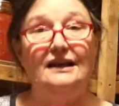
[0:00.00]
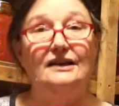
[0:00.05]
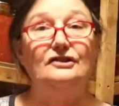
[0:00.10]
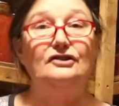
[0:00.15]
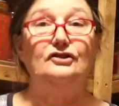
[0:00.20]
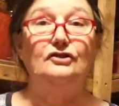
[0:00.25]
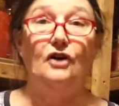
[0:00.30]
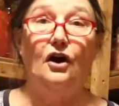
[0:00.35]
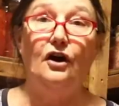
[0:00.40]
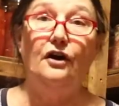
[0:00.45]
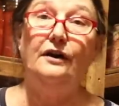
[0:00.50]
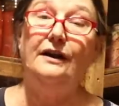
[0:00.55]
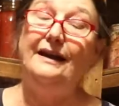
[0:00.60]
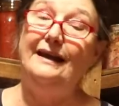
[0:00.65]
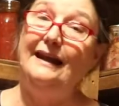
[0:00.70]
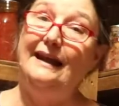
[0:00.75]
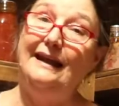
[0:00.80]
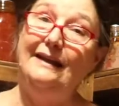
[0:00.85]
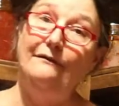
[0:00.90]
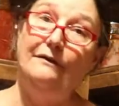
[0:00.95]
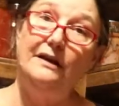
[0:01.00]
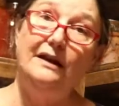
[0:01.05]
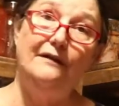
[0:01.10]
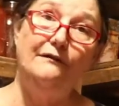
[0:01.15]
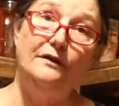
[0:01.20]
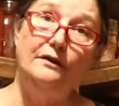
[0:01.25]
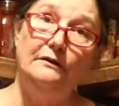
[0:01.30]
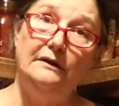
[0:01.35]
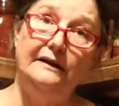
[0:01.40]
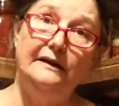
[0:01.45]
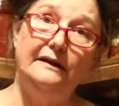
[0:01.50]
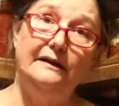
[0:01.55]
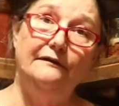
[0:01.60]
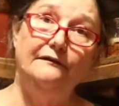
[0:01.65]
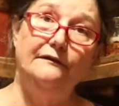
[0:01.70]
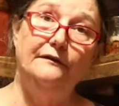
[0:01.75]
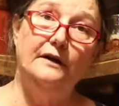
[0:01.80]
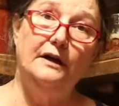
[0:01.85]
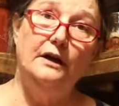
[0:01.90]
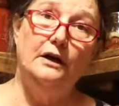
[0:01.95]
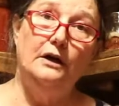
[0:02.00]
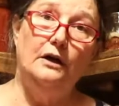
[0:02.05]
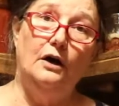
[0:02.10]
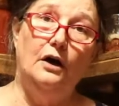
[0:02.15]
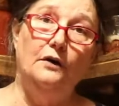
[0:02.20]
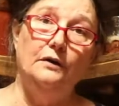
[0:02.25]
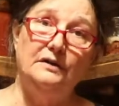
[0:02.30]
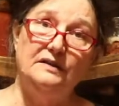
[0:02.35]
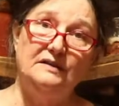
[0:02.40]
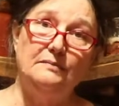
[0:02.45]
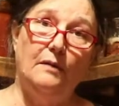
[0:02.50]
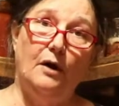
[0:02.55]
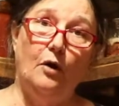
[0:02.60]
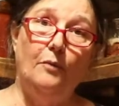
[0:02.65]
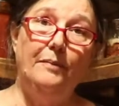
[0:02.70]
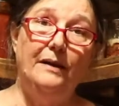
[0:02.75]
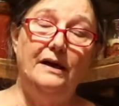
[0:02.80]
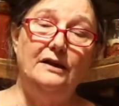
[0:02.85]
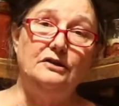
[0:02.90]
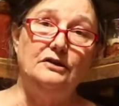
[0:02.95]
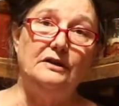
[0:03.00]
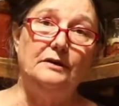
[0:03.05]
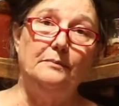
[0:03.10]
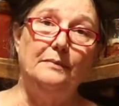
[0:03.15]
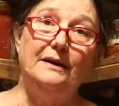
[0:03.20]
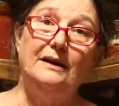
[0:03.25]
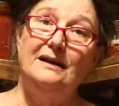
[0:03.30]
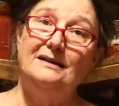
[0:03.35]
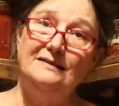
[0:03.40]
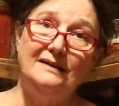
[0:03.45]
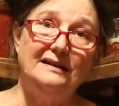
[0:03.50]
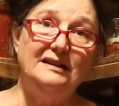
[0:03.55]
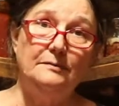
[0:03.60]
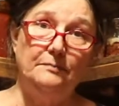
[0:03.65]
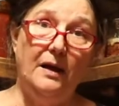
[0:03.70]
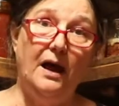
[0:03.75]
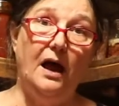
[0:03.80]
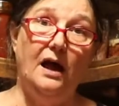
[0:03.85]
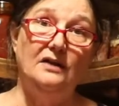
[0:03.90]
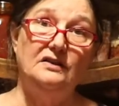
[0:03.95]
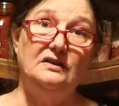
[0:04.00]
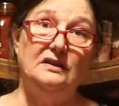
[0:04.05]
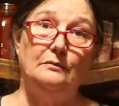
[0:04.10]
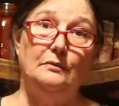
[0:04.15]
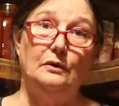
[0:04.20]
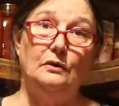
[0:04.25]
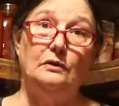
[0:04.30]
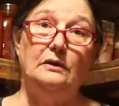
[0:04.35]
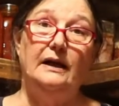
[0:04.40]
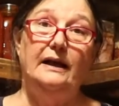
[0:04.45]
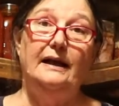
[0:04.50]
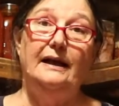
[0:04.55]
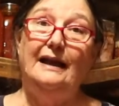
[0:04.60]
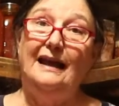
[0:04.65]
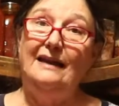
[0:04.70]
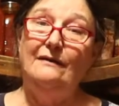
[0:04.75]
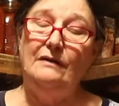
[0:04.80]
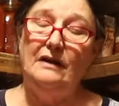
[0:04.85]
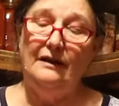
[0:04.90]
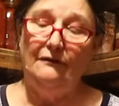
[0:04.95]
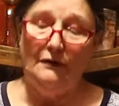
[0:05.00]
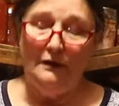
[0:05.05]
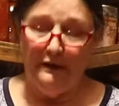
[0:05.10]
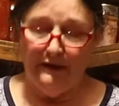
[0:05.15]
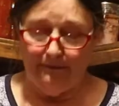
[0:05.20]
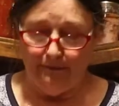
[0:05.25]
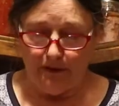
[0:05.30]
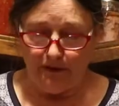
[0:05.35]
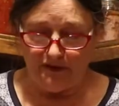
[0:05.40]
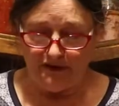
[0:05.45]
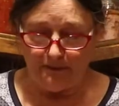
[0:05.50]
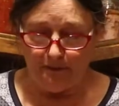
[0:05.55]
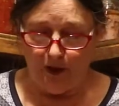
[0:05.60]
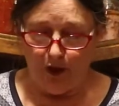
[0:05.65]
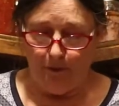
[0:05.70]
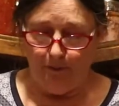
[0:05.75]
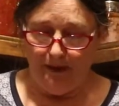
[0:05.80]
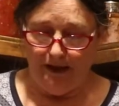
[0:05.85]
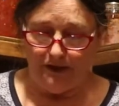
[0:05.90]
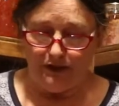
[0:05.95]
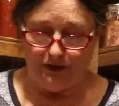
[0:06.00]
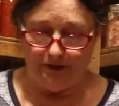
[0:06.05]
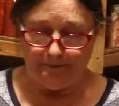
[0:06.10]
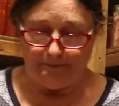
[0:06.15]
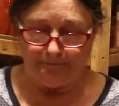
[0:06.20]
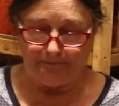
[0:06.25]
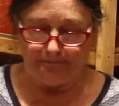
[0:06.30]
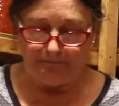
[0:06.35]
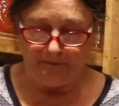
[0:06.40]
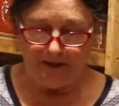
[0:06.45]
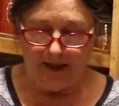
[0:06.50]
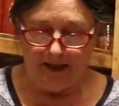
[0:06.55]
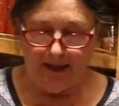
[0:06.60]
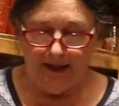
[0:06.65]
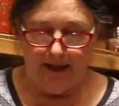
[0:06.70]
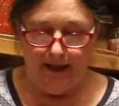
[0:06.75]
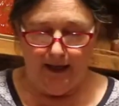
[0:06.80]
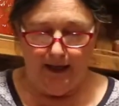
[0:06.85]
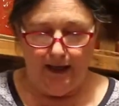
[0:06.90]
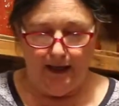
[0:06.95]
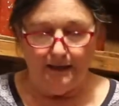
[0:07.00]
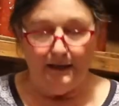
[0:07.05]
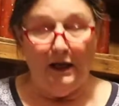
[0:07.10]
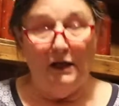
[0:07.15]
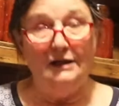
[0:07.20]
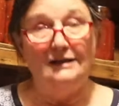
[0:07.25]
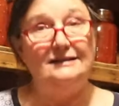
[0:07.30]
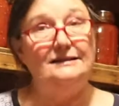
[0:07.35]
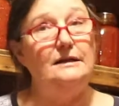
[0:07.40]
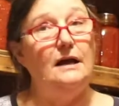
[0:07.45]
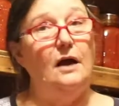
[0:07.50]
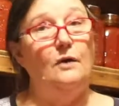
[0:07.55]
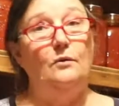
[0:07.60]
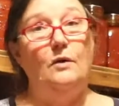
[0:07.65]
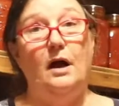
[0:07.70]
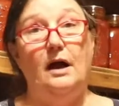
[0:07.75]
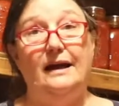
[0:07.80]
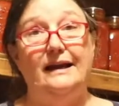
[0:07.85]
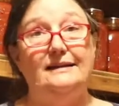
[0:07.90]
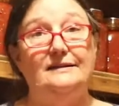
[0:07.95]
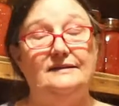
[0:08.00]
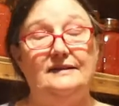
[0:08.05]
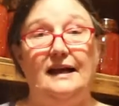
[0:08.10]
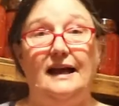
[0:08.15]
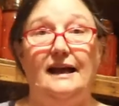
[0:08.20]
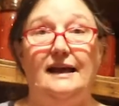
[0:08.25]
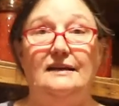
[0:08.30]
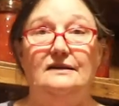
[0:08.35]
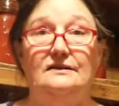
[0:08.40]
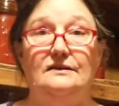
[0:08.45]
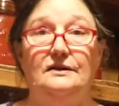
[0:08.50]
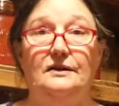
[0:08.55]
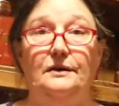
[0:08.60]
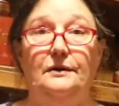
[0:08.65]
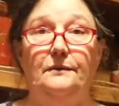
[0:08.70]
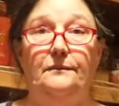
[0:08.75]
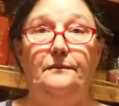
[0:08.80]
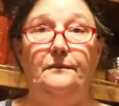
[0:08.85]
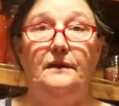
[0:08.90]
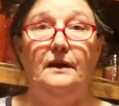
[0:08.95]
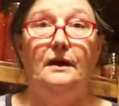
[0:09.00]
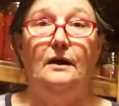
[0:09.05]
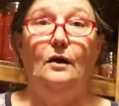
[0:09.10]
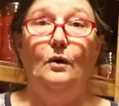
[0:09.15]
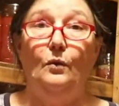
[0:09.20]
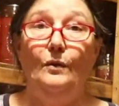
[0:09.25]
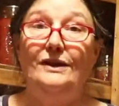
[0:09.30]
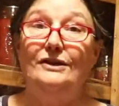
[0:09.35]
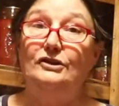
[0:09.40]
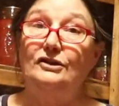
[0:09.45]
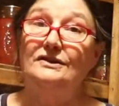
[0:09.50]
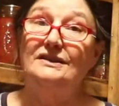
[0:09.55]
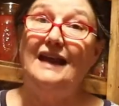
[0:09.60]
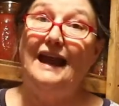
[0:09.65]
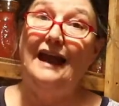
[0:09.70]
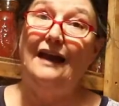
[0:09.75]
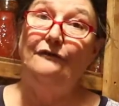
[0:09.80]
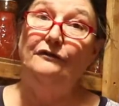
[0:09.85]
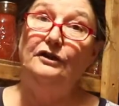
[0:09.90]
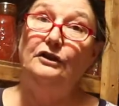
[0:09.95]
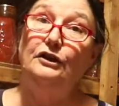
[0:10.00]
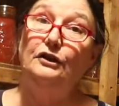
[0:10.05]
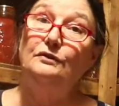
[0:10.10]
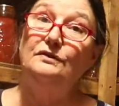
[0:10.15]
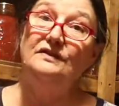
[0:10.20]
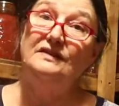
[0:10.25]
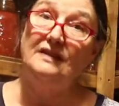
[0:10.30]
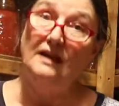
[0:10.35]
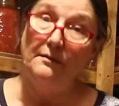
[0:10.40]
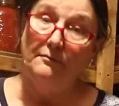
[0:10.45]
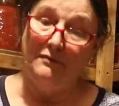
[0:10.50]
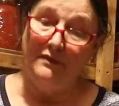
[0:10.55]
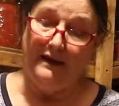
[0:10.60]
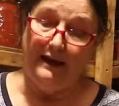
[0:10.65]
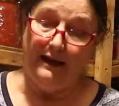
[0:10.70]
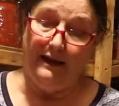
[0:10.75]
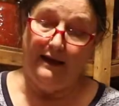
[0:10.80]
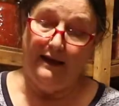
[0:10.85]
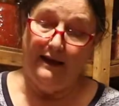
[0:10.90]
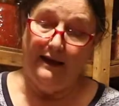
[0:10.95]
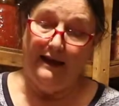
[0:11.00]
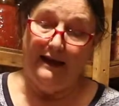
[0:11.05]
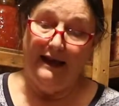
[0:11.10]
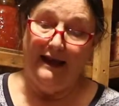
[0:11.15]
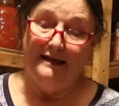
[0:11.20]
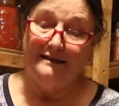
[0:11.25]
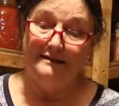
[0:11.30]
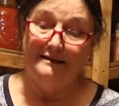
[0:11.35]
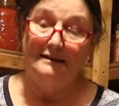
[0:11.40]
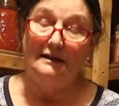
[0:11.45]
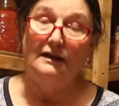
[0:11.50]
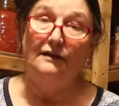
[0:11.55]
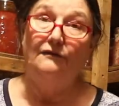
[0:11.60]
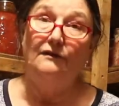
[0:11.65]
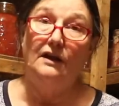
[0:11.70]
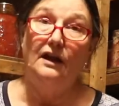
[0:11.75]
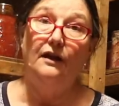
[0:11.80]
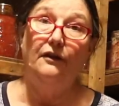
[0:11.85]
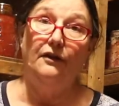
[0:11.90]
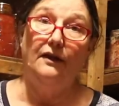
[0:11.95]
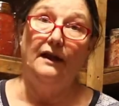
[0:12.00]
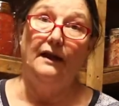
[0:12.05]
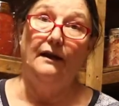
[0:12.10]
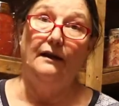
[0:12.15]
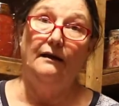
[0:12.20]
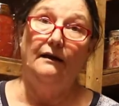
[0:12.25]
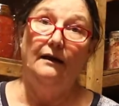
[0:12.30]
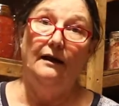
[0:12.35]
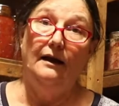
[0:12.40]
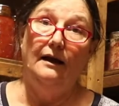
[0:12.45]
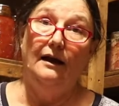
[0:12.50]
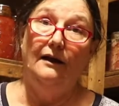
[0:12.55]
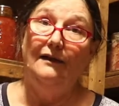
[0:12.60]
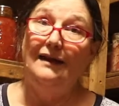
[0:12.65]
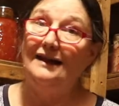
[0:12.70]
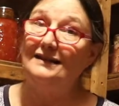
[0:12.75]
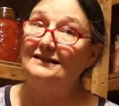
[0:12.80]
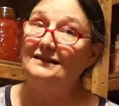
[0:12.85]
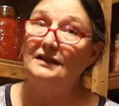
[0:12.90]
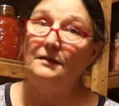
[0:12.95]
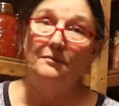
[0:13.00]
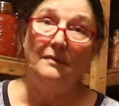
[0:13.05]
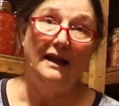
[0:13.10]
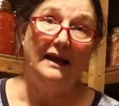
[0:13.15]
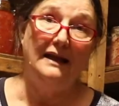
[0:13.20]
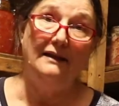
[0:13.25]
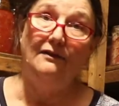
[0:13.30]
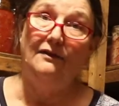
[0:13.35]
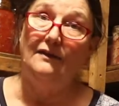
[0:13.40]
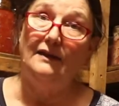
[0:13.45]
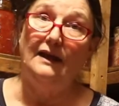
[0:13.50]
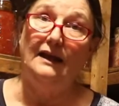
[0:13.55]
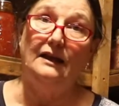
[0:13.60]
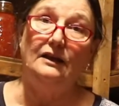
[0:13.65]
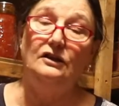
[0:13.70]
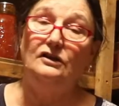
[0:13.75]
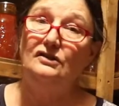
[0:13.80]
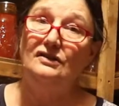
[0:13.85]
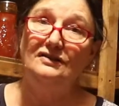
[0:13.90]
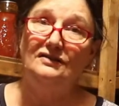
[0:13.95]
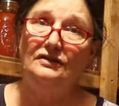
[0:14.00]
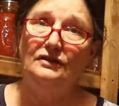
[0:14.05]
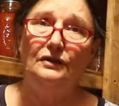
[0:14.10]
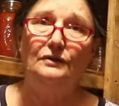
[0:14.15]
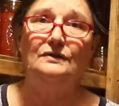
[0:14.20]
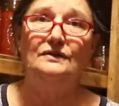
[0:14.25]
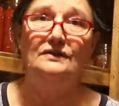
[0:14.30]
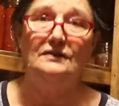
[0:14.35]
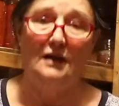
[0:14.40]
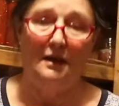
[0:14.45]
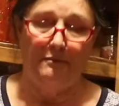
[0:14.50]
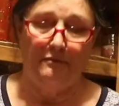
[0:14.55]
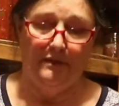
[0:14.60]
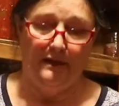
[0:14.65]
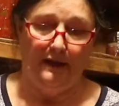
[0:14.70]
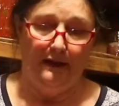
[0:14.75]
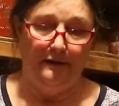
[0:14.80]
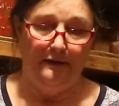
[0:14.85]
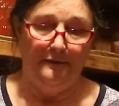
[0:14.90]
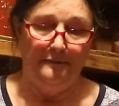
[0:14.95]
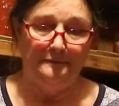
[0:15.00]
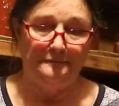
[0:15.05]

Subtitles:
started, even if you live on a small budget, because it's possible even if you live on a small budget. Y'all, it's not rocket science. We just have to do something instead of nothing. That's the main thing. Just do something.